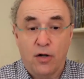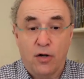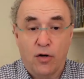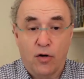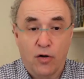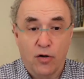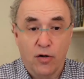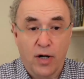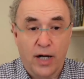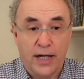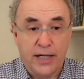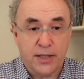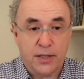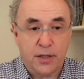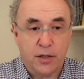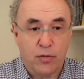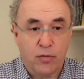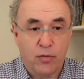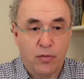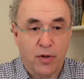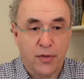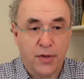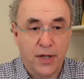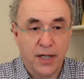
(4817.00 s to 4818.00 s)
All right.
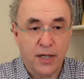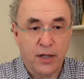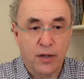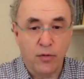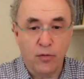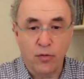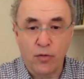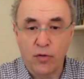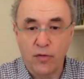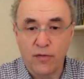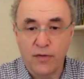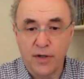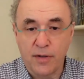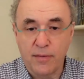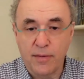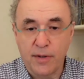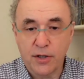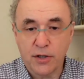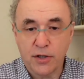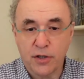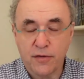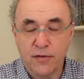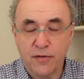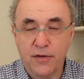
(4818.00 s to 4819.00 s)
Well, thank you all very
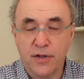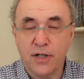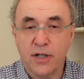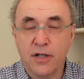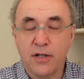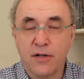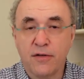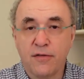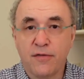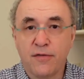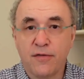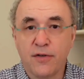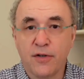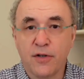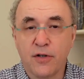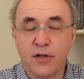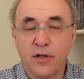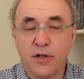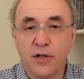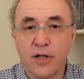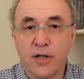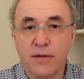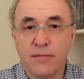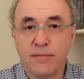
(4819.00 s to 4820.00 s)
much for
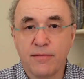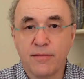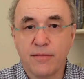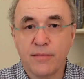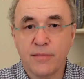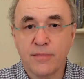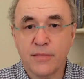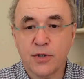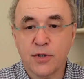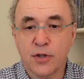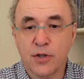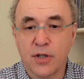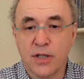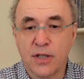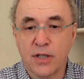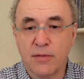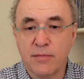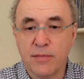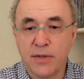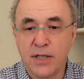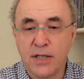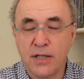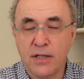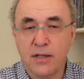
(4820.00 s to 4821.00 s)
for um, joining
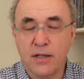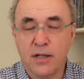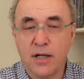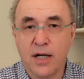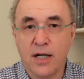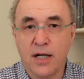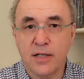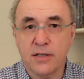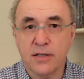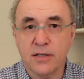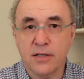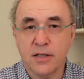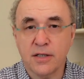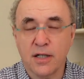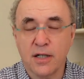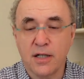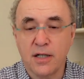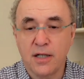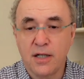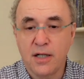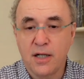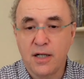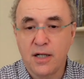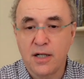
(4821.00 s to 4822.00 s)
me, and uh,
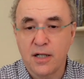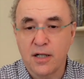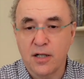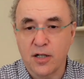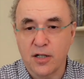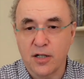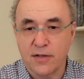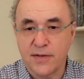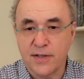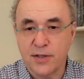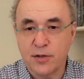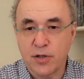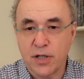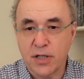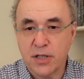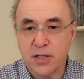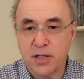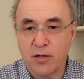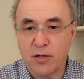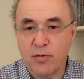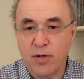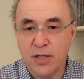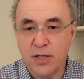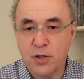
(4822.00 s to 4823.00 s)
a lot of
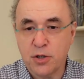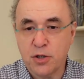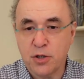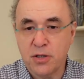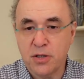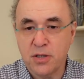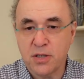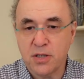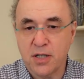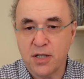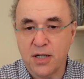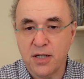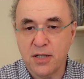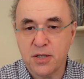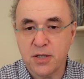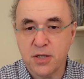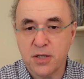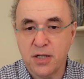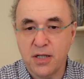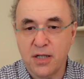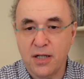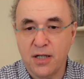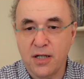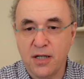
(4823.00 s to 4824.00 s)
interesting questions. And I
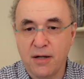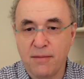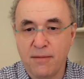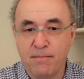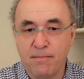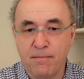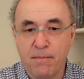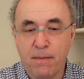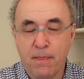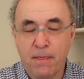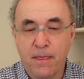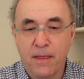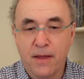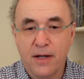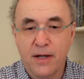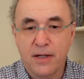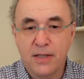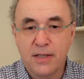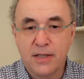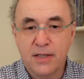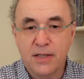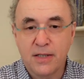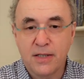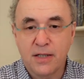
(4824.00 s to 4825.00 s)
see um,
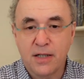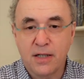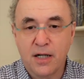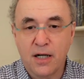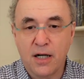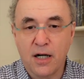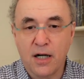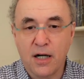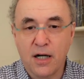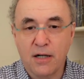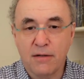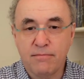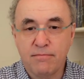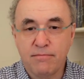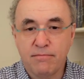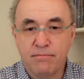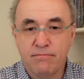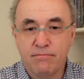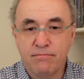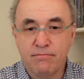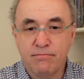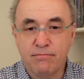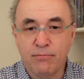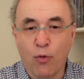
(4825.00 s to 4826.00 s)
uh,
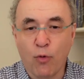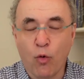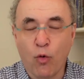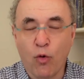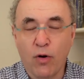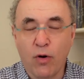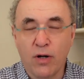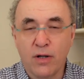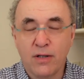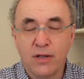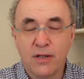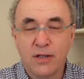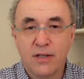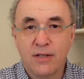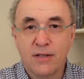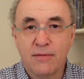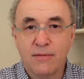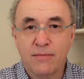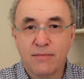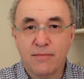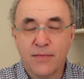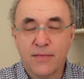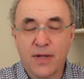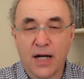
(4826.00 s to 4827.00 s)
more
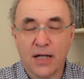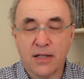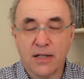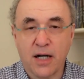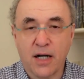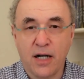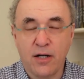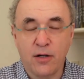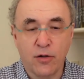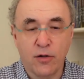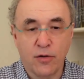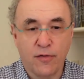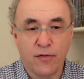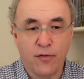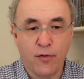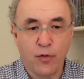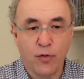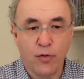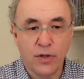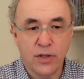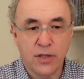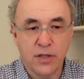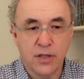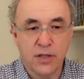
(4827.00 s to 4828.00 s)
that I look
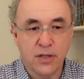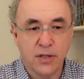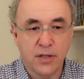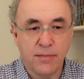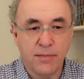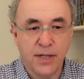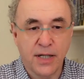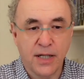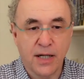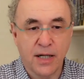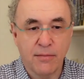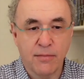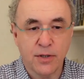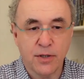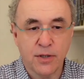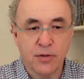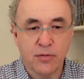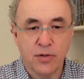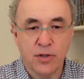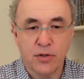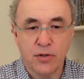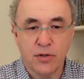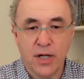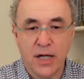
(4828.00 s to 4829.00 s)
forward to being able
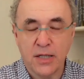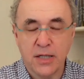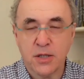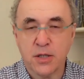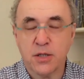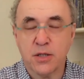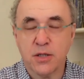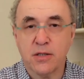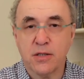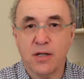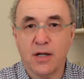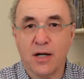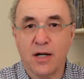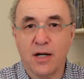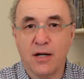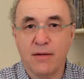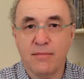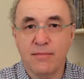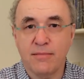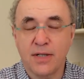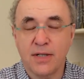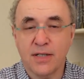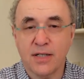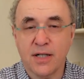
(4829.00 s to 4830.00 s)
to address
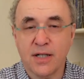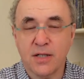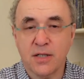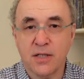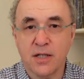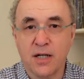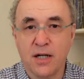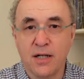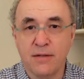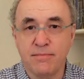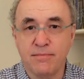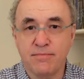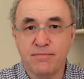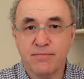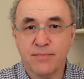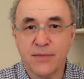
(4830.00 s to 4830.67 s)
um, another time.